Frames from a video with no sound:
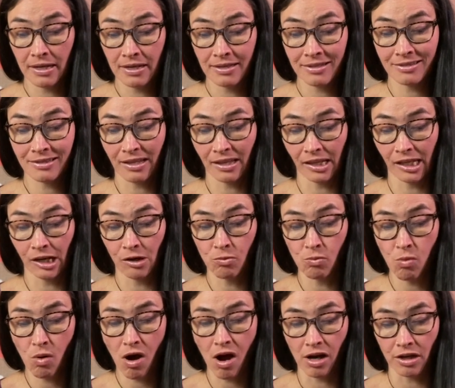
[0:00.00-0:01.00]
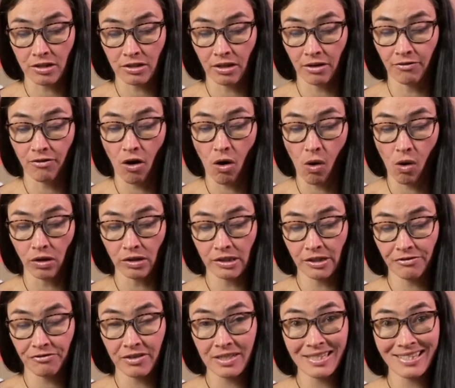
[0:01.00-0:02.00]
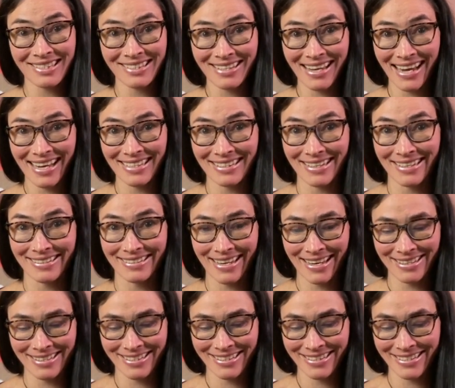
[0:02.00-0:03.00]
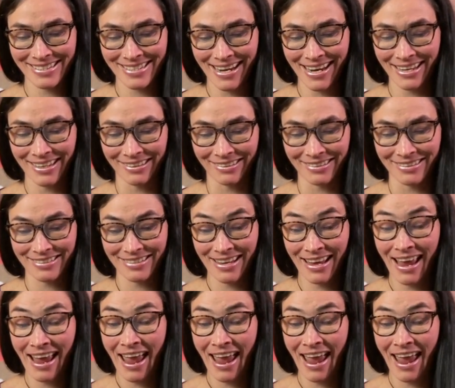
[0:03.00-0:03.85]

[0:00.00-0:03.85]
selling woks of all different sizes and styles.